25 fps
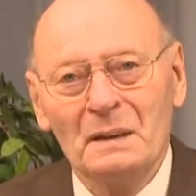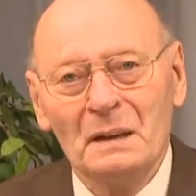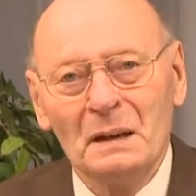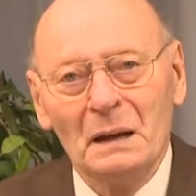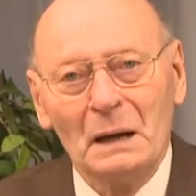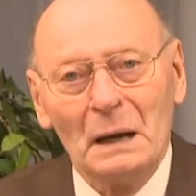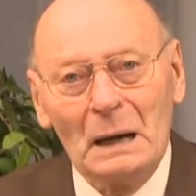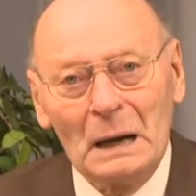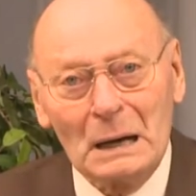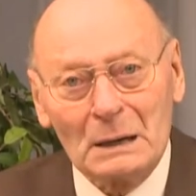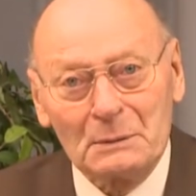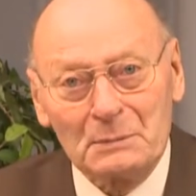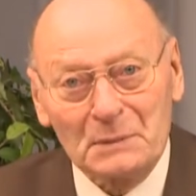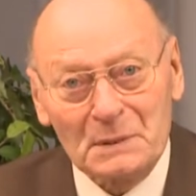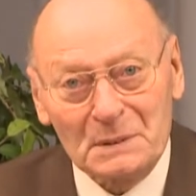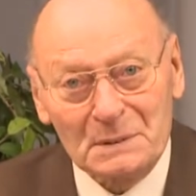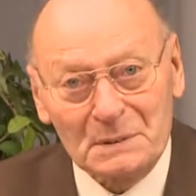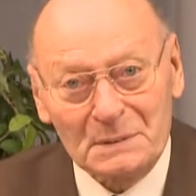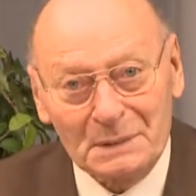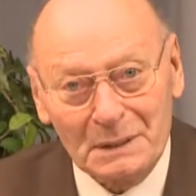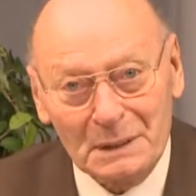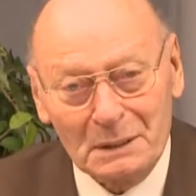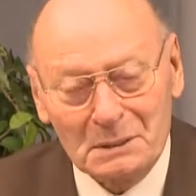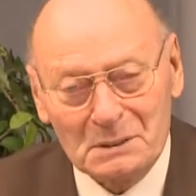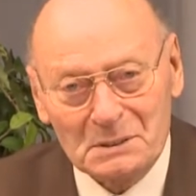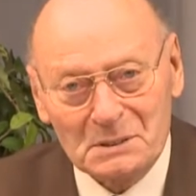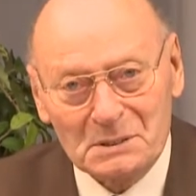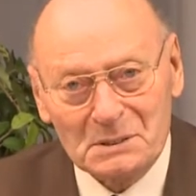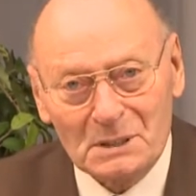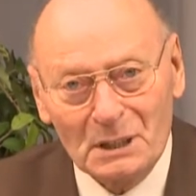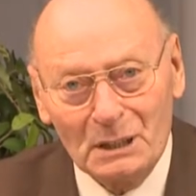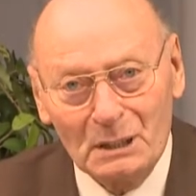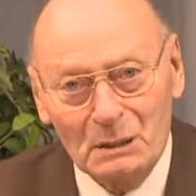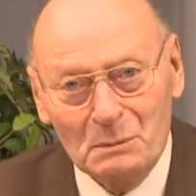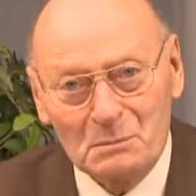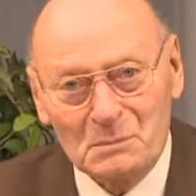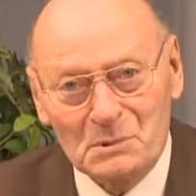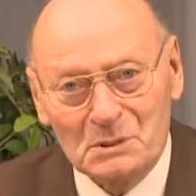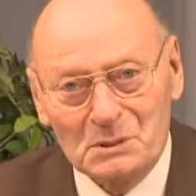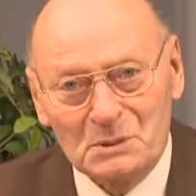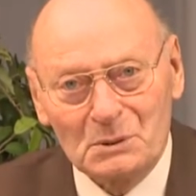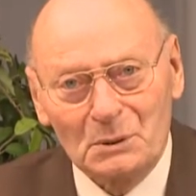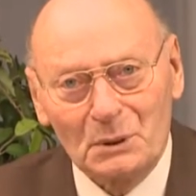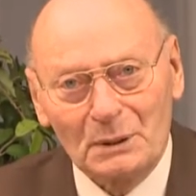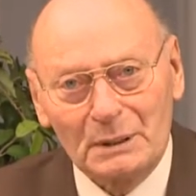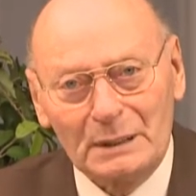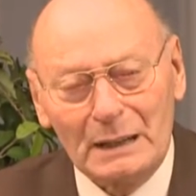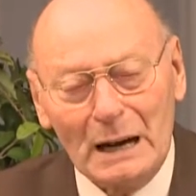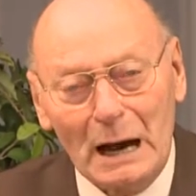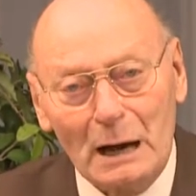Everything seems to
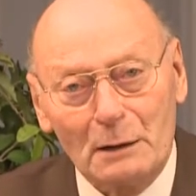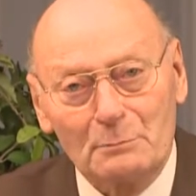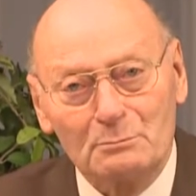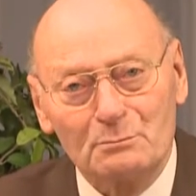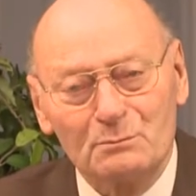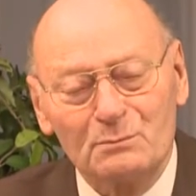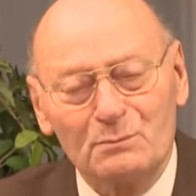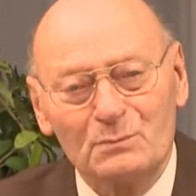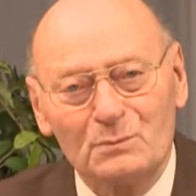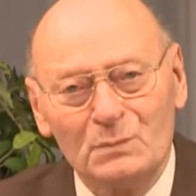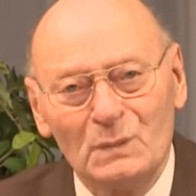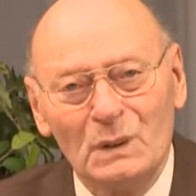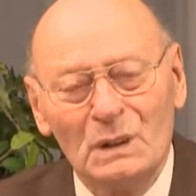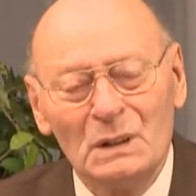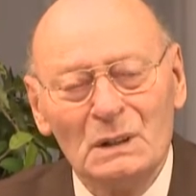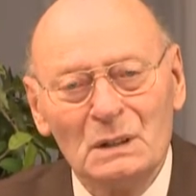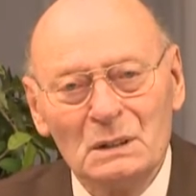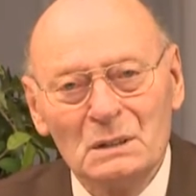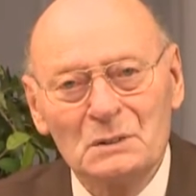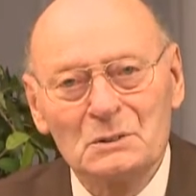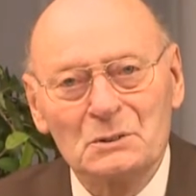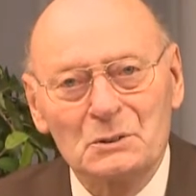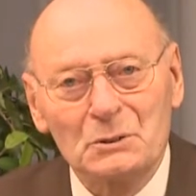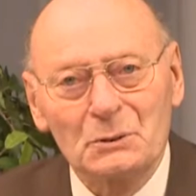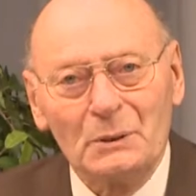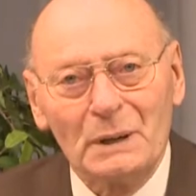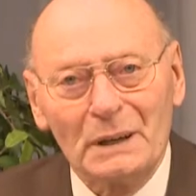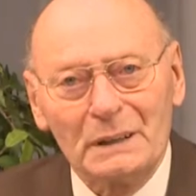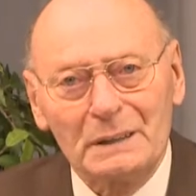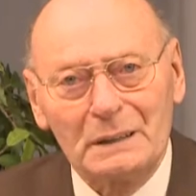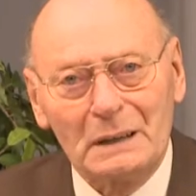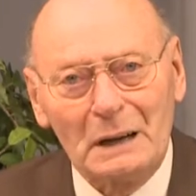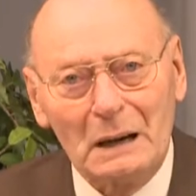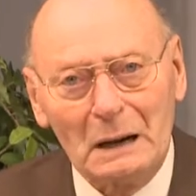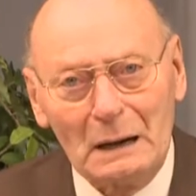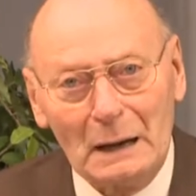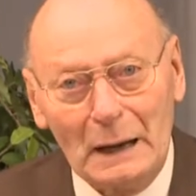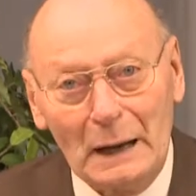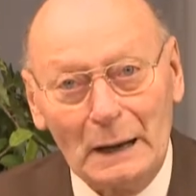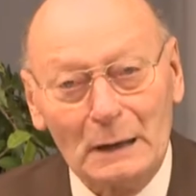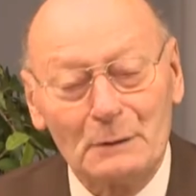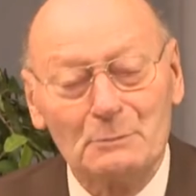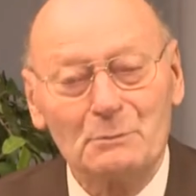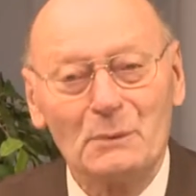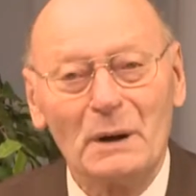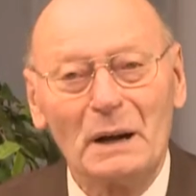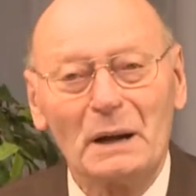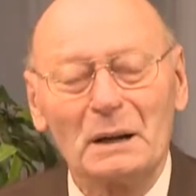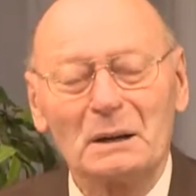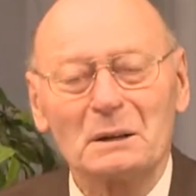come to a
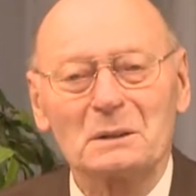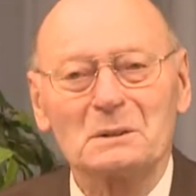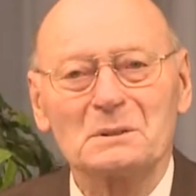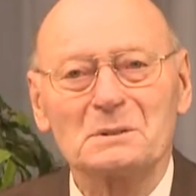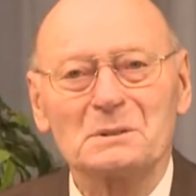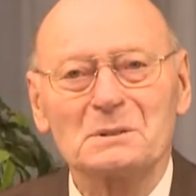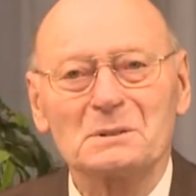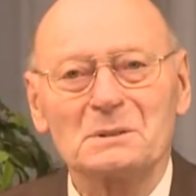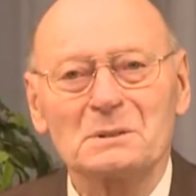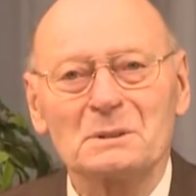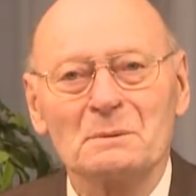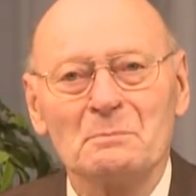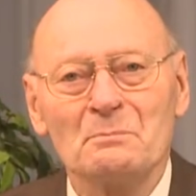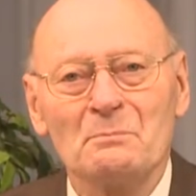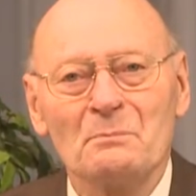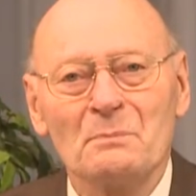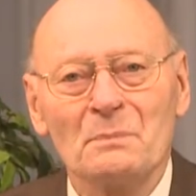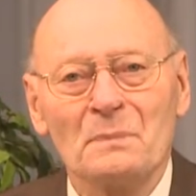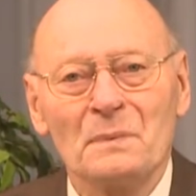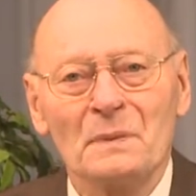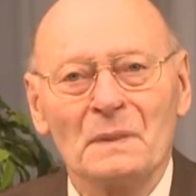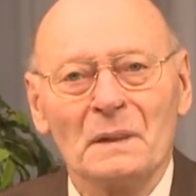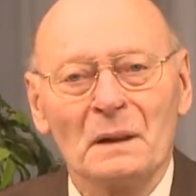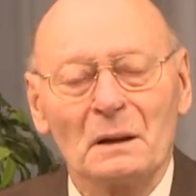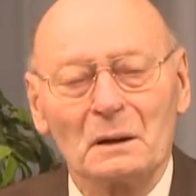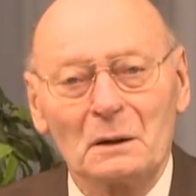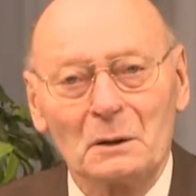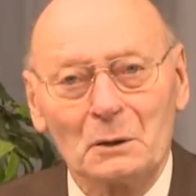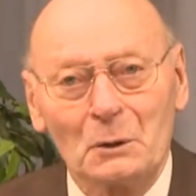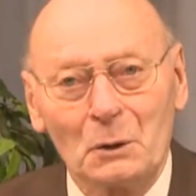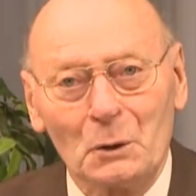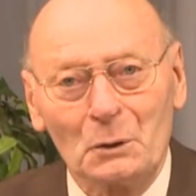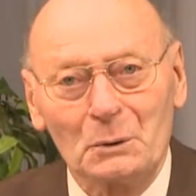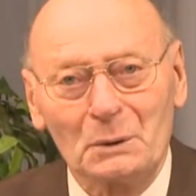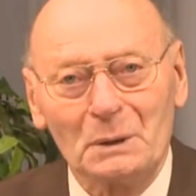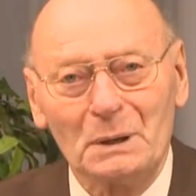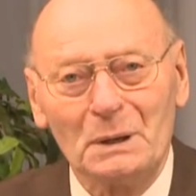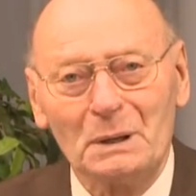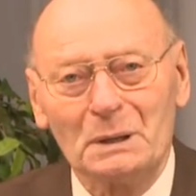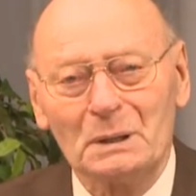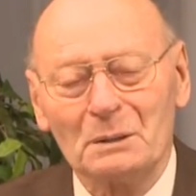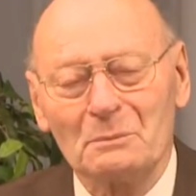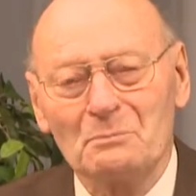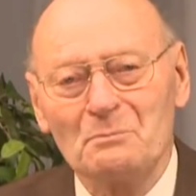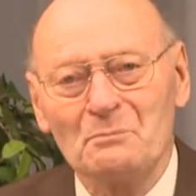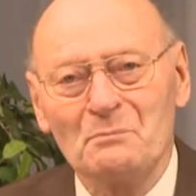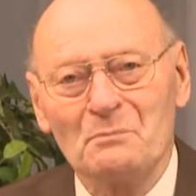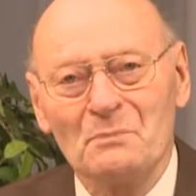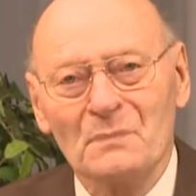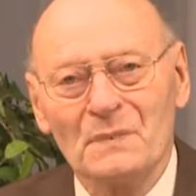climax
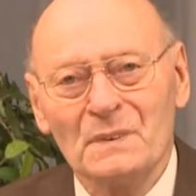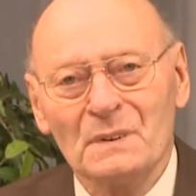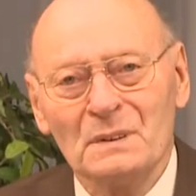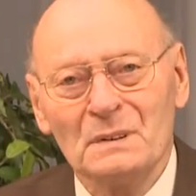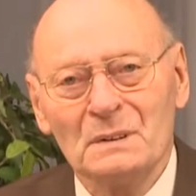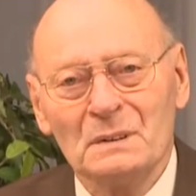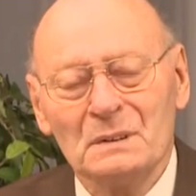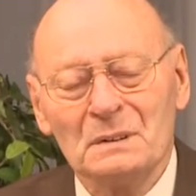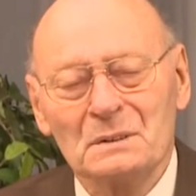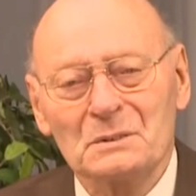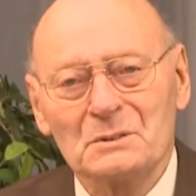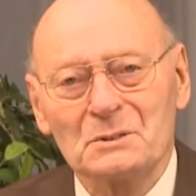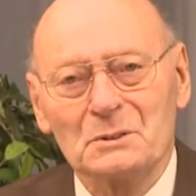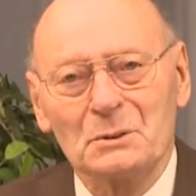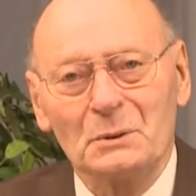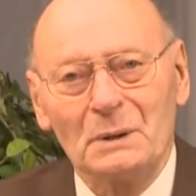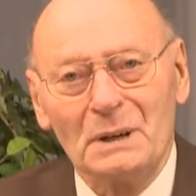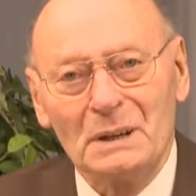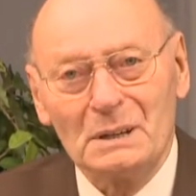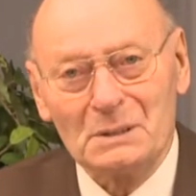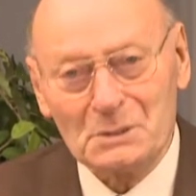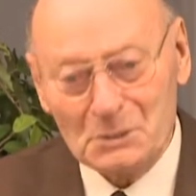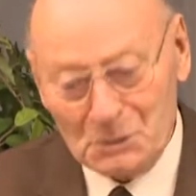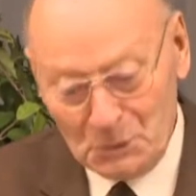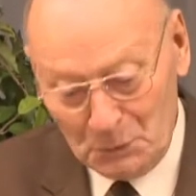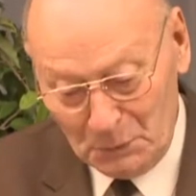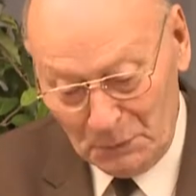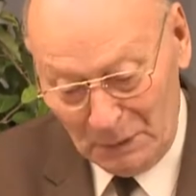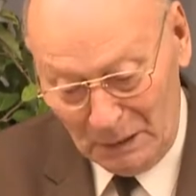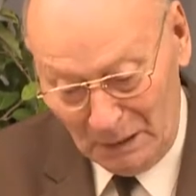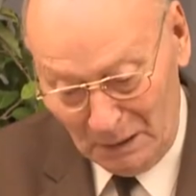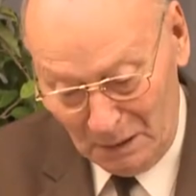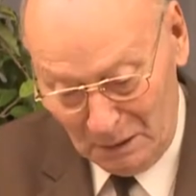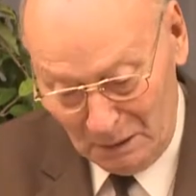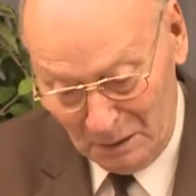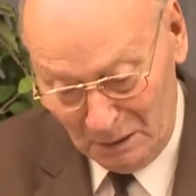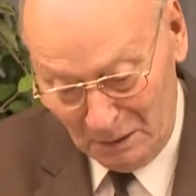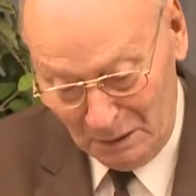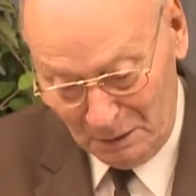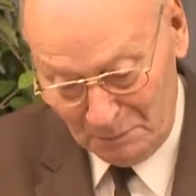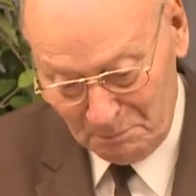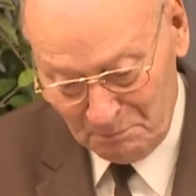looking to Israel,